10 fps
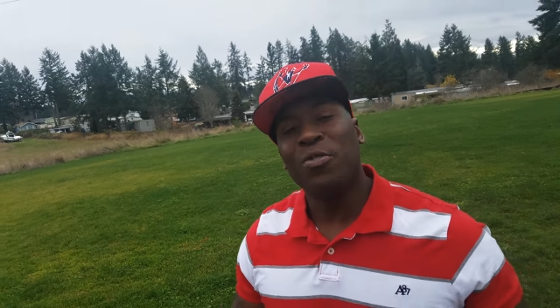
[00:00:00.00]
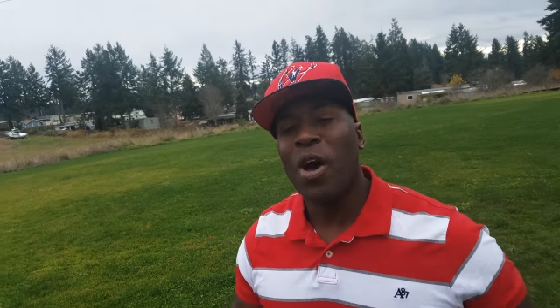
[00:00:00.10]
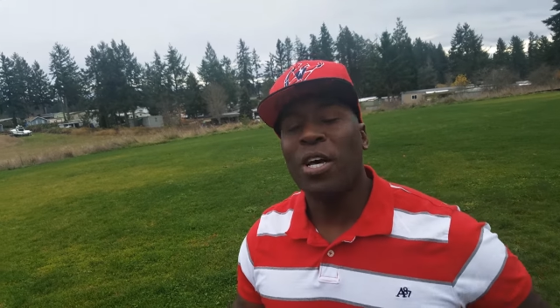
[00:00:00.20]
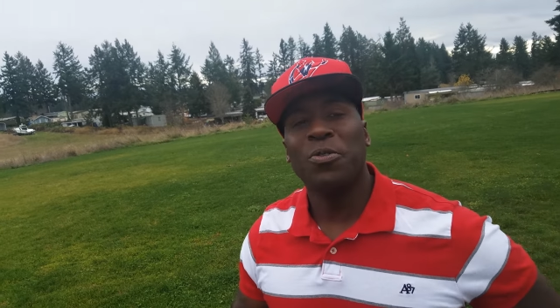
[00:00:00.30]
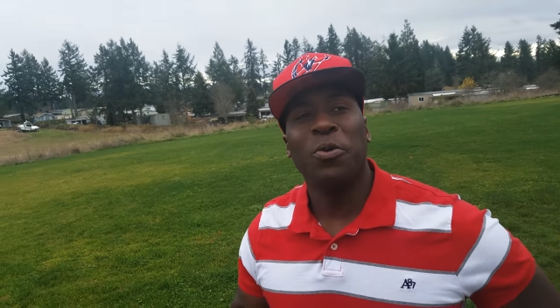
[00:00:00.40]

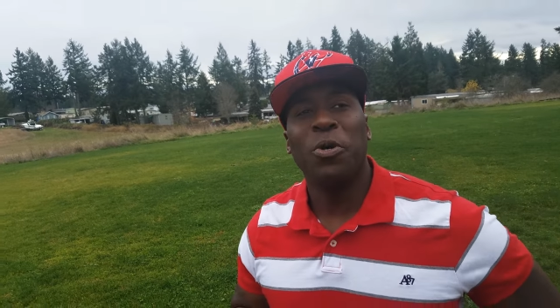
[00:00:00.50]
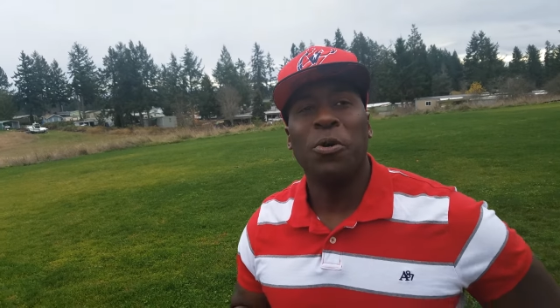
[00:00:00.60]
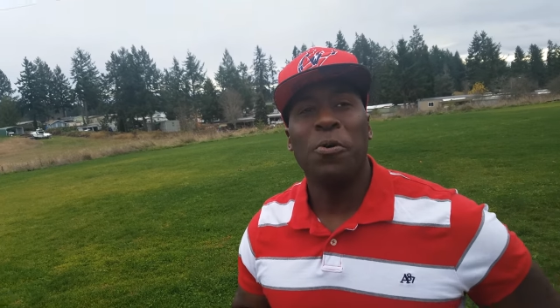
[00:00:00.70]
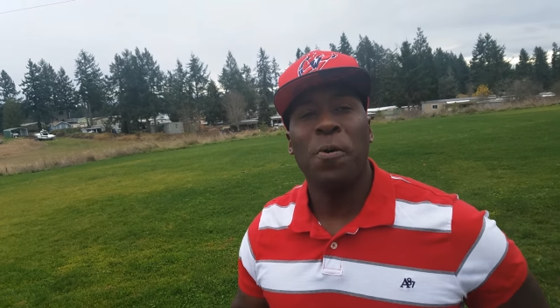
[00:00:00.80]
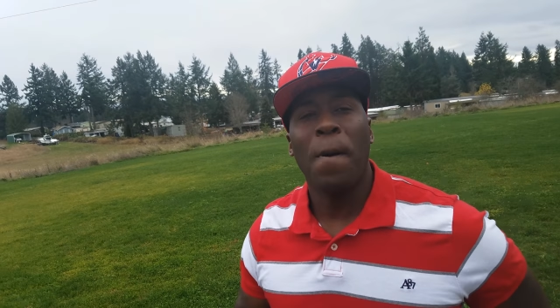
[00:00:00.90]
this is
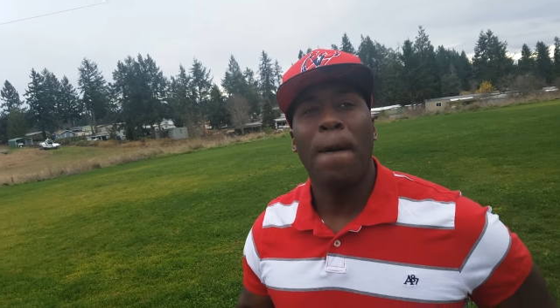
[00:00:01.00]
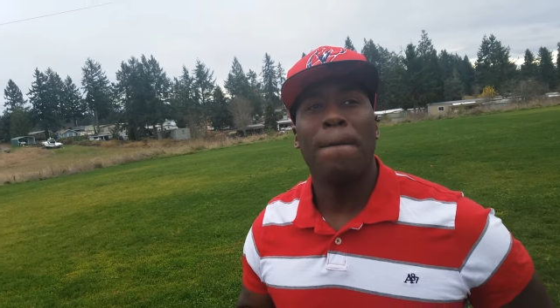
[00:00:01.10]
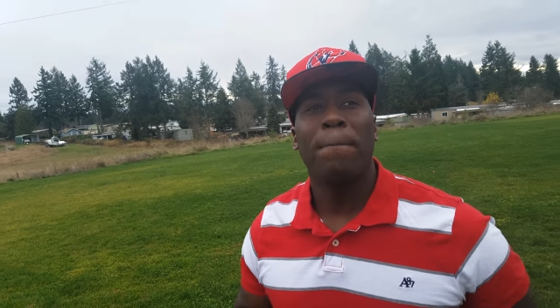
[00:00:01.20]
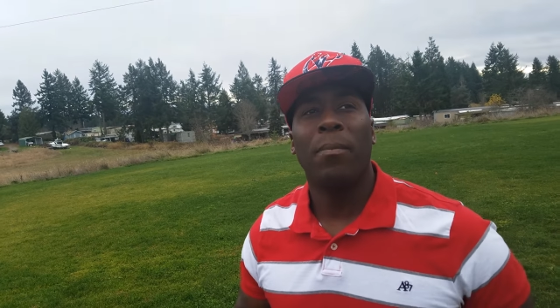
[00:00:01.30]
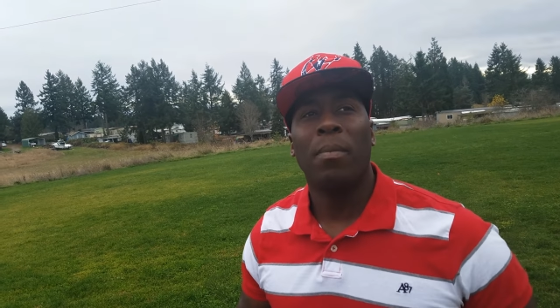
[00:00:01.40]
Rossworld.
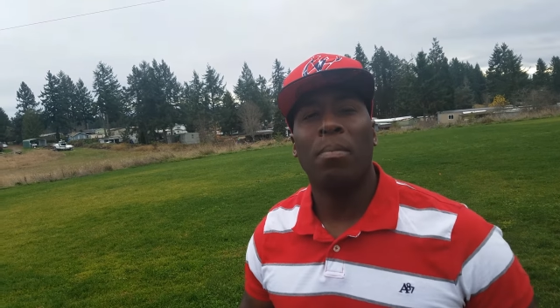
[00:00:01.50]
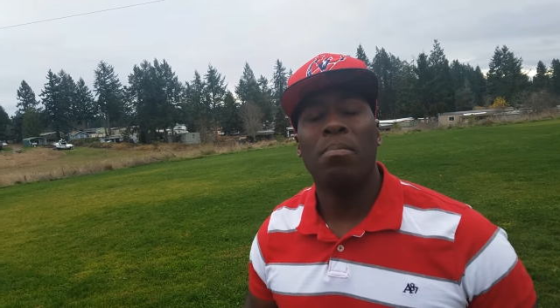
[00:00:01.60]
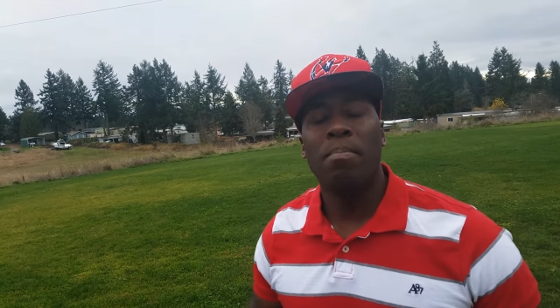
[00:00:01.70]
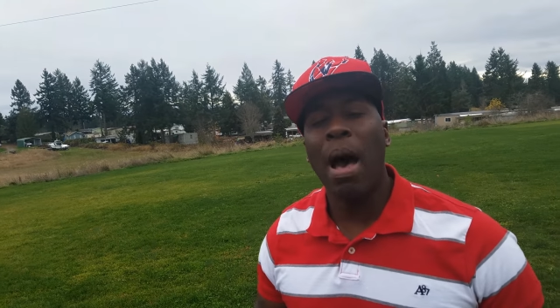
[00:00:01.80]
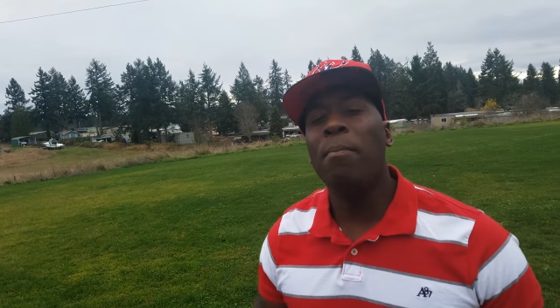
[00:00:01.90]

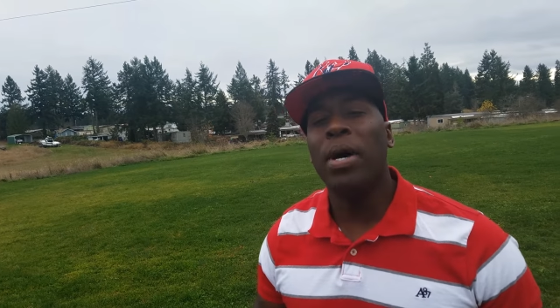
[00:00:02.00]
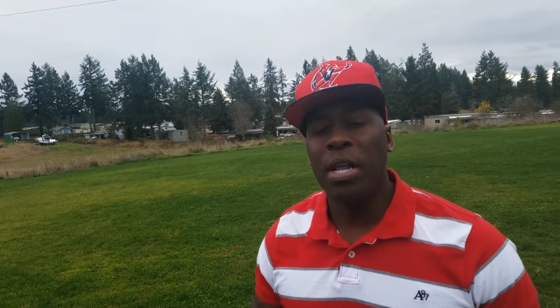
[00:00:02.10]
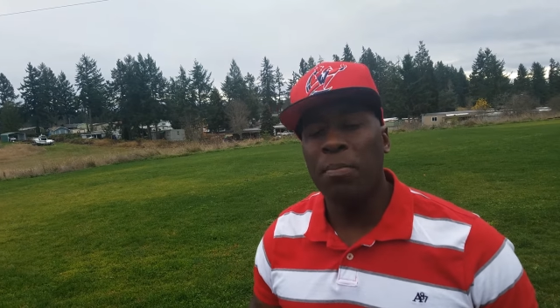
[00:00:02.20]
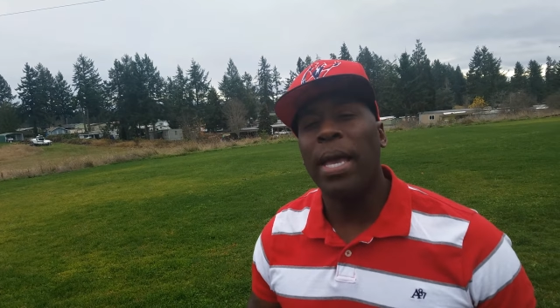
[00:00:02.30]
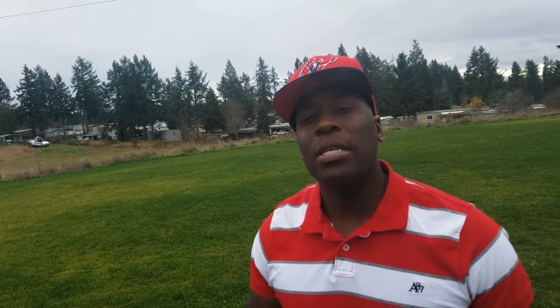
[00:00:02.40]

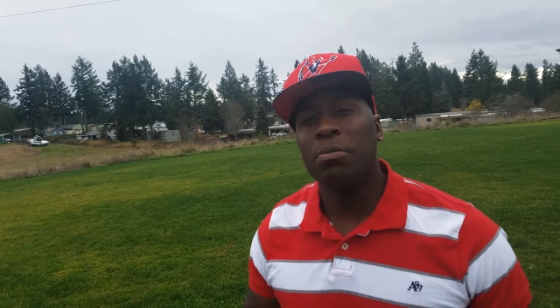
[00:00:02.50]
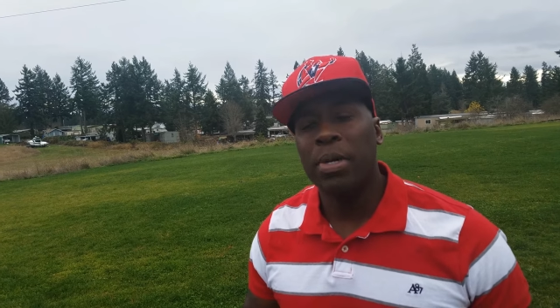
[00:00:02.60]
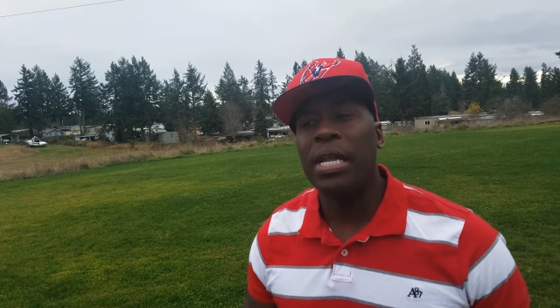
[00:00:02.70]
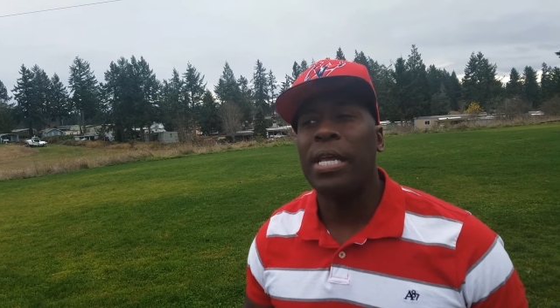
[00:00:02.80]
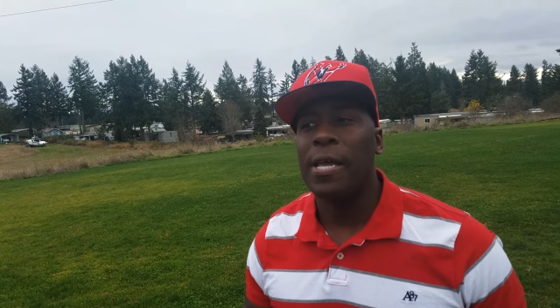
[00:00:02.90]
My money
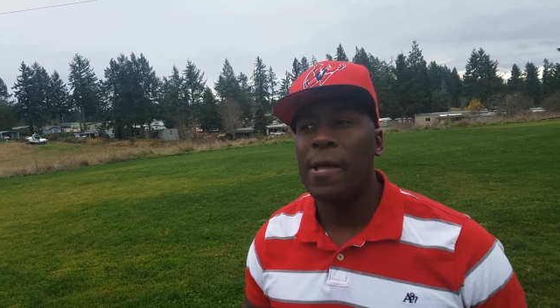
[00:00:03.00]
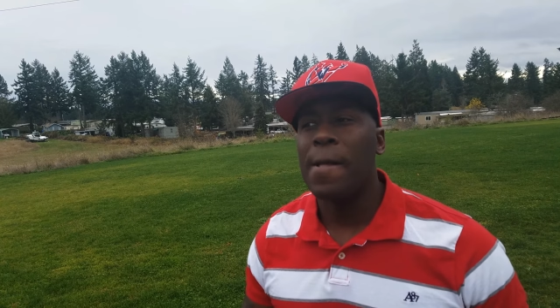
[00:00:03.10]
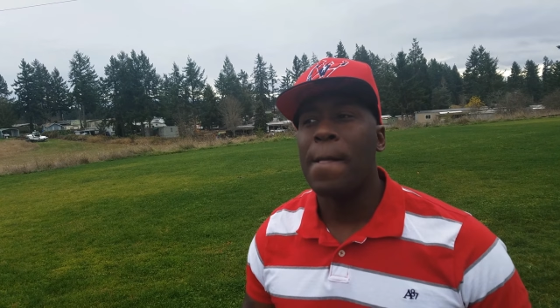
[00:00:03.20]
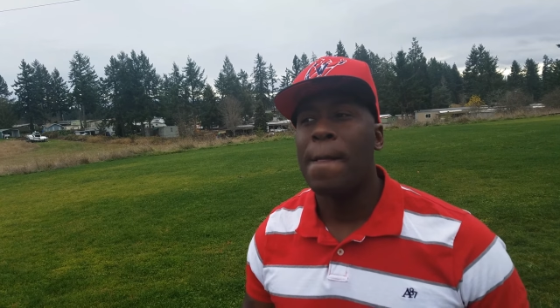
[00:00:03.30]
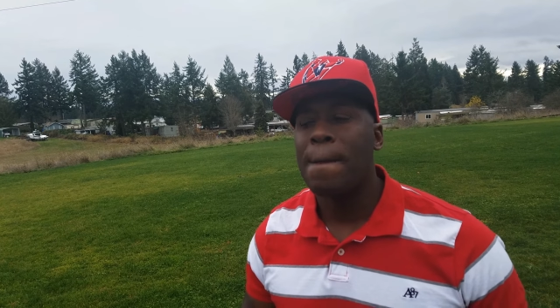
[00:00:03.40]
makes money.